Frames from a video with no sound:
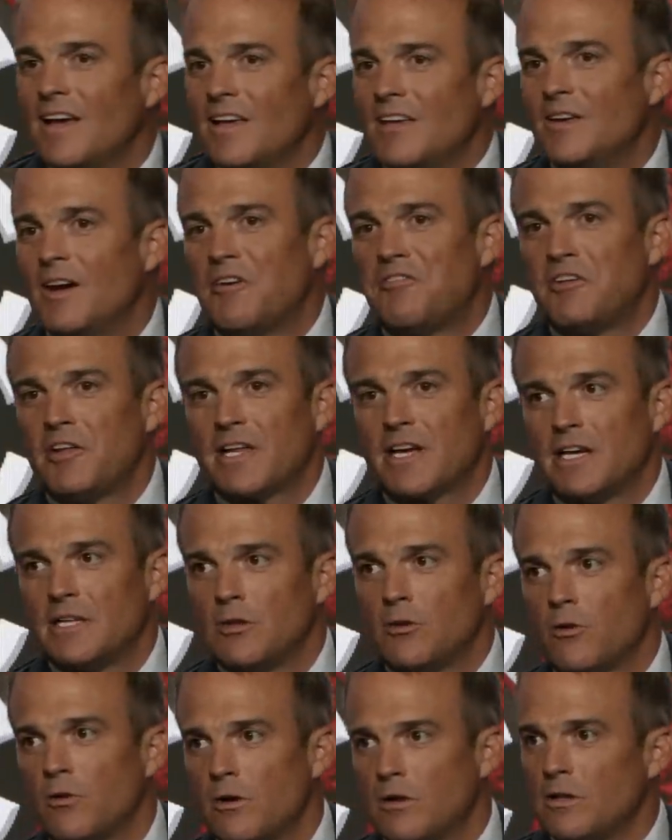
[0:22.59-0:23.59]
you know, I felt like I
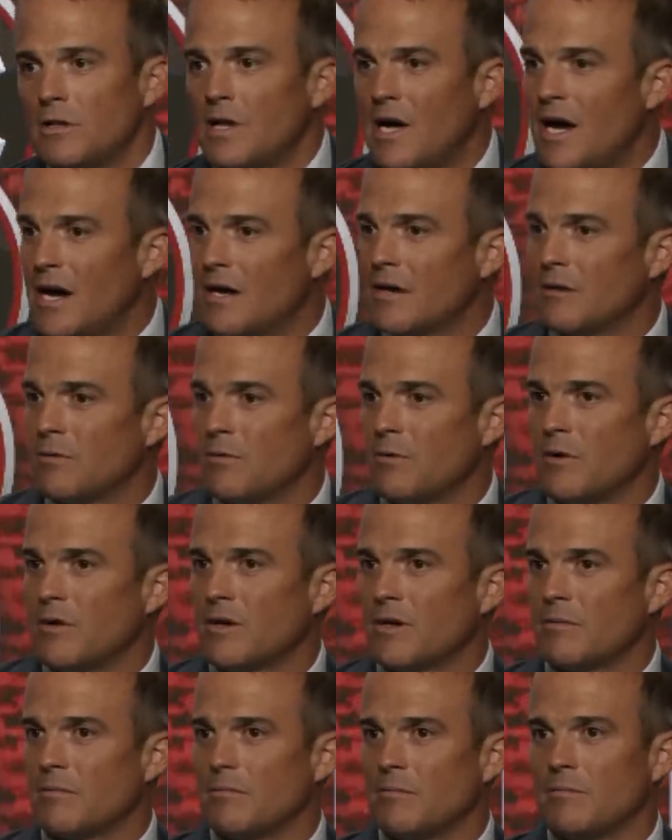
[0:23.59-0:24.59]
learned a lot,
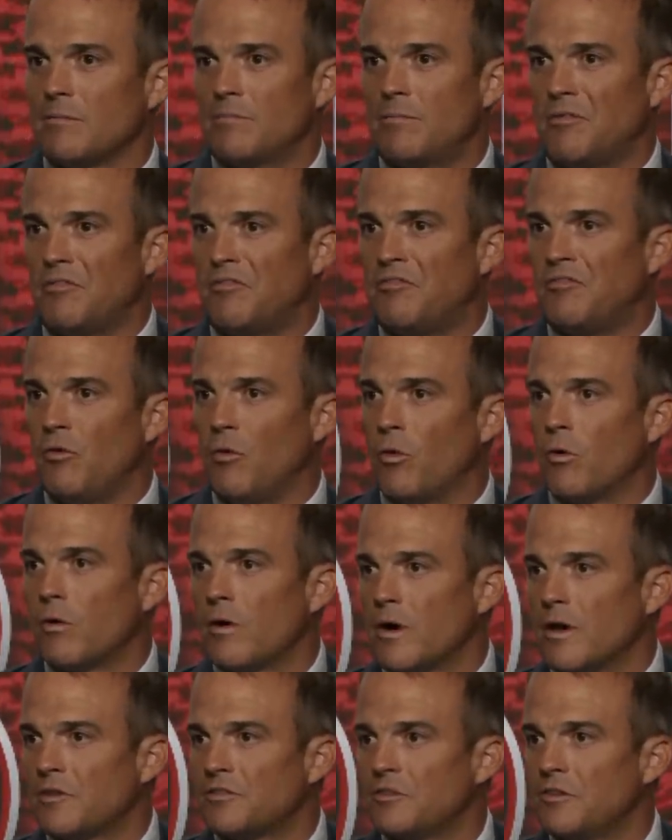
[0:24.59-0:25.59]
Rick,
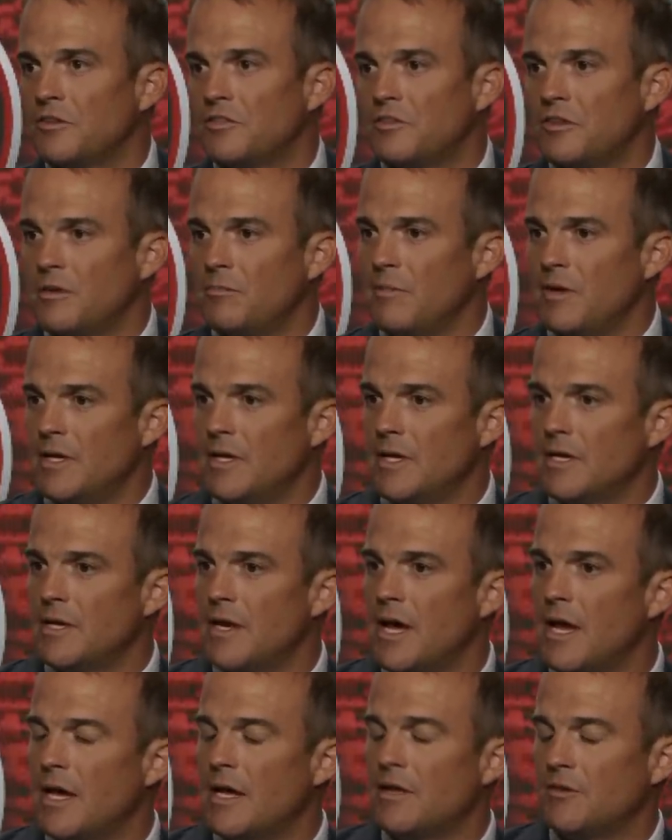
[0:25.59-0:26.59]
before SEC Media
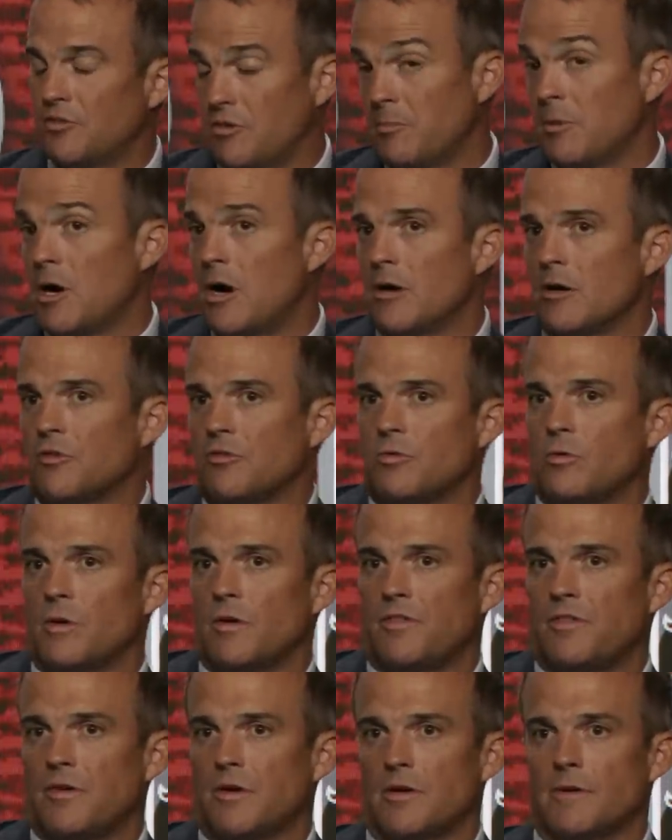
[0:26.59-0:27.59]
Days, to be honest
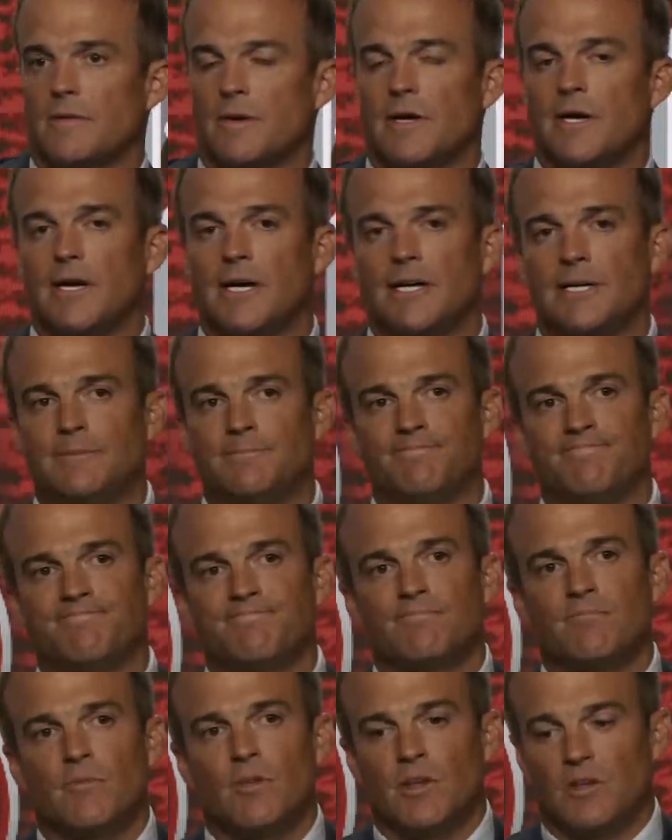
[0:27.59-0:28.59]
with you. Um,
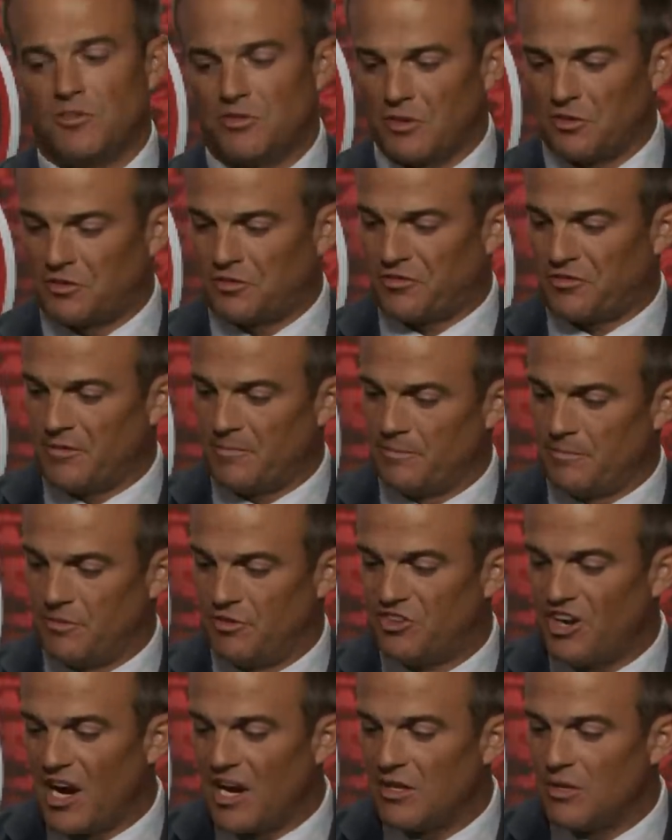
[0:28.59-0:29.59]
just from
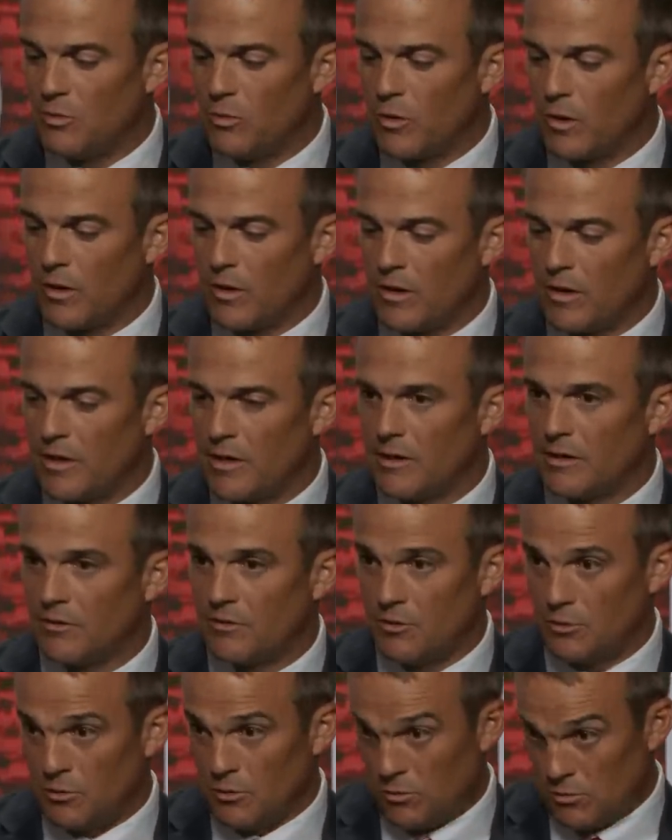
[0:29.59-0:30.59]
January
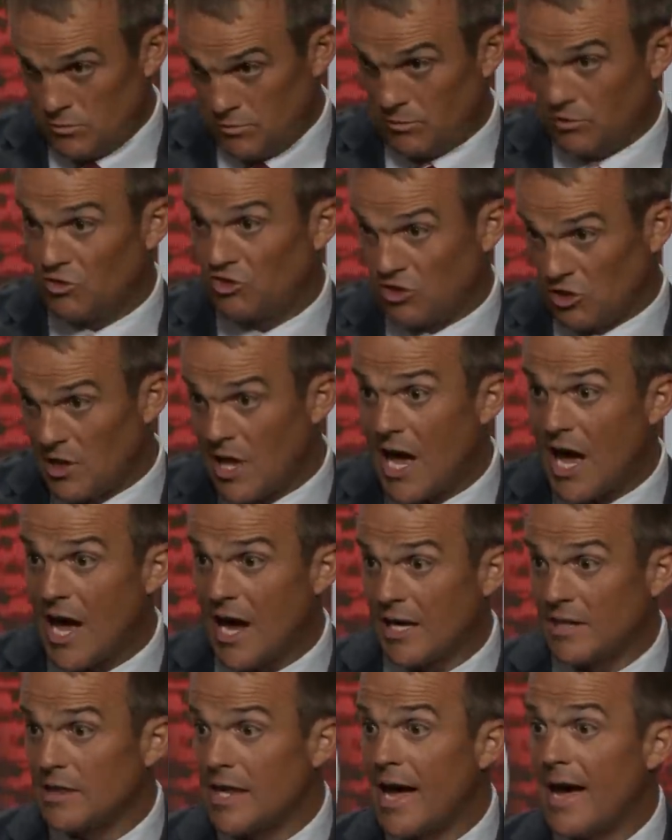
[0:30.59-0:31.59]
until
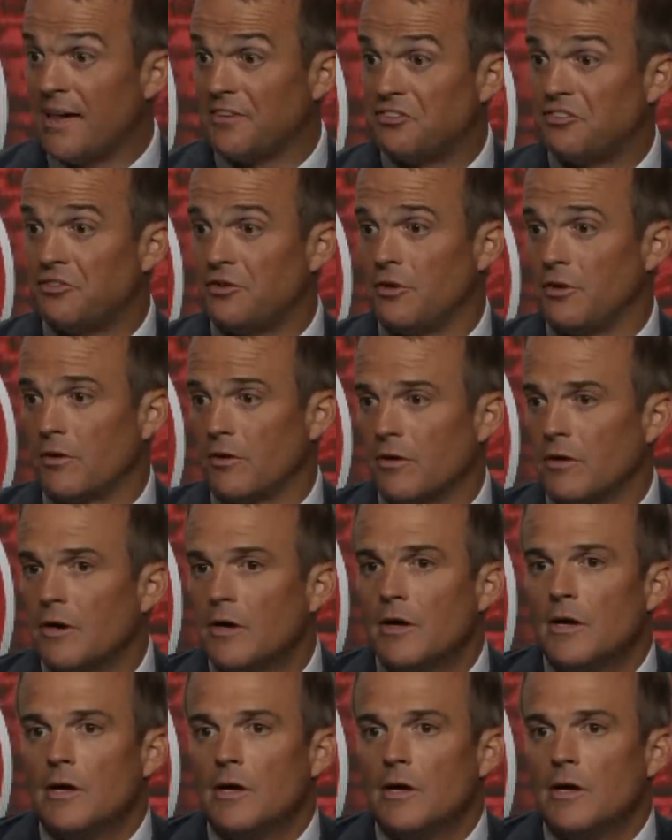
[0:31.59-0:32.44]
July last year,